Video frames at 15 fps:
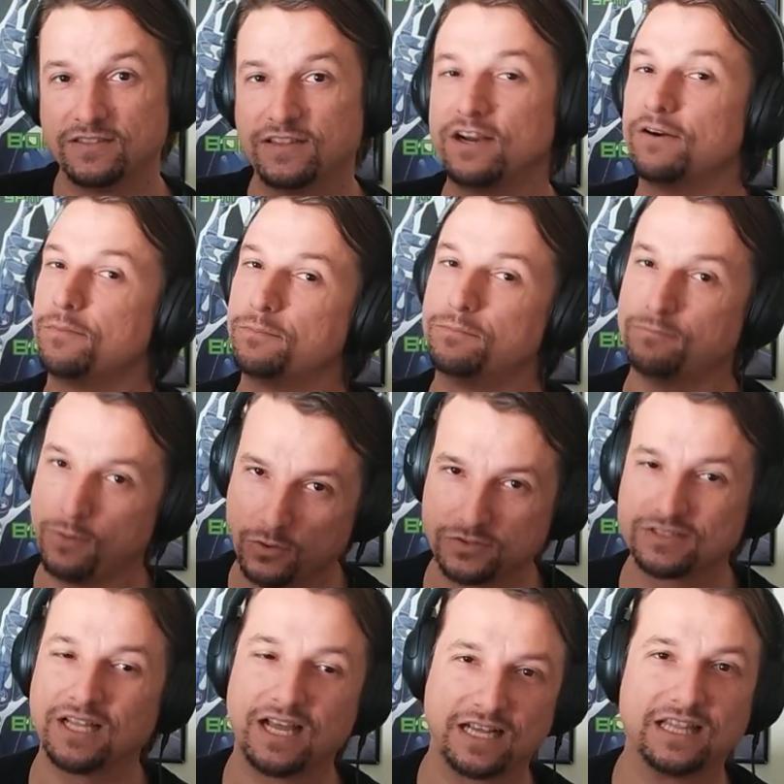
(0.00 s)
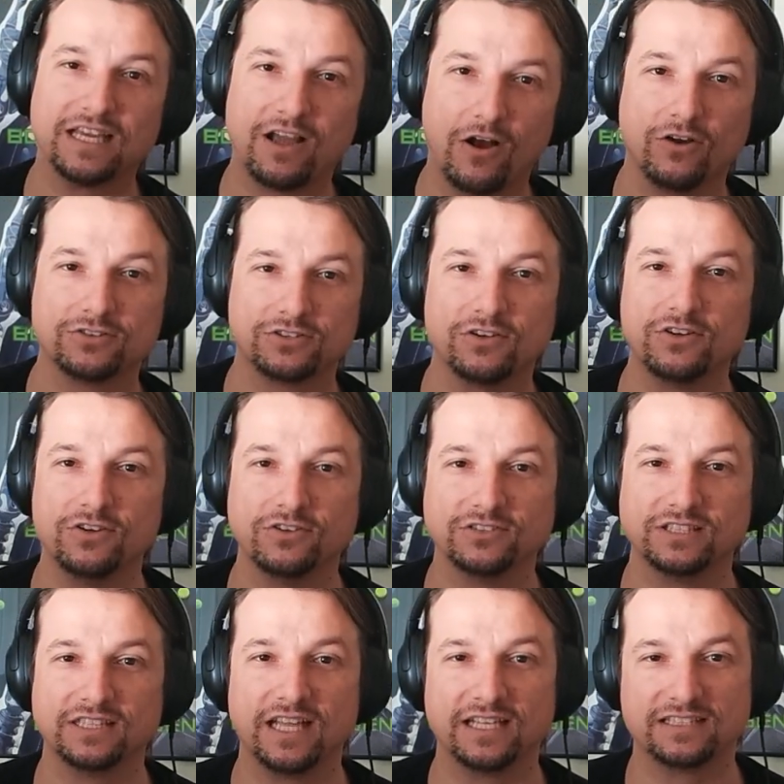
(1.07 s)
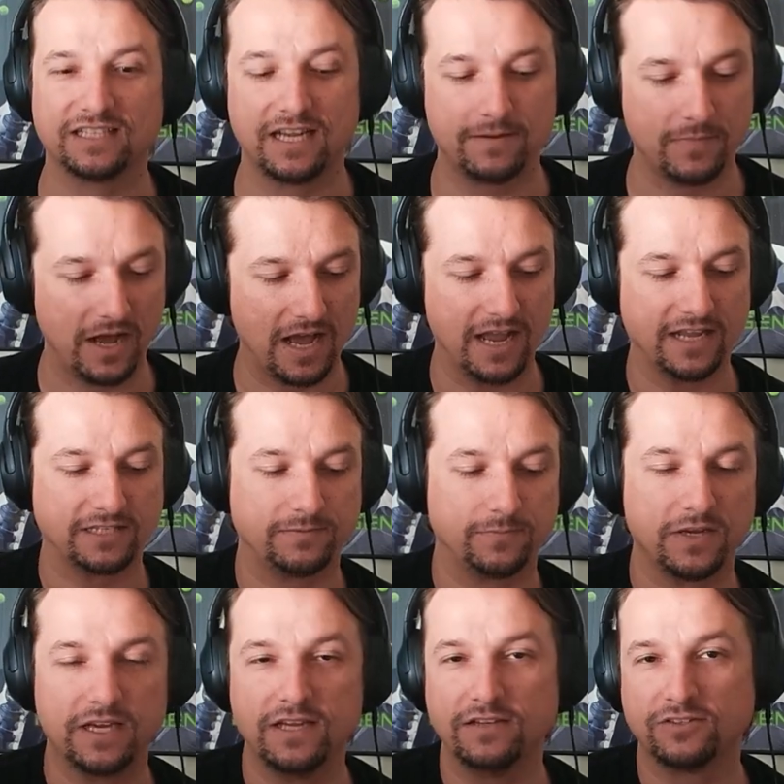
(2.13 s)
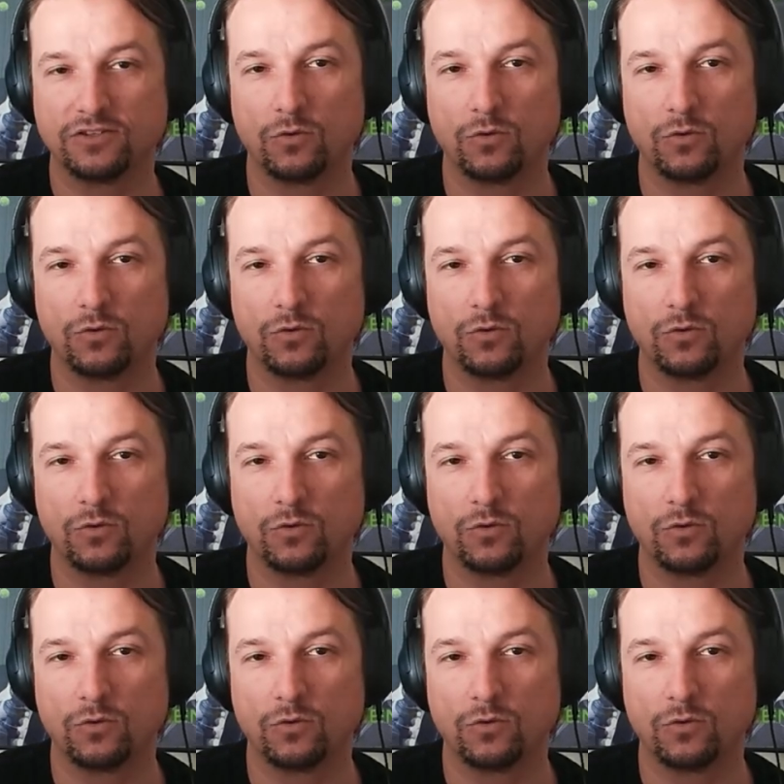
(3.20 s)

they're most likely also using that same ISP.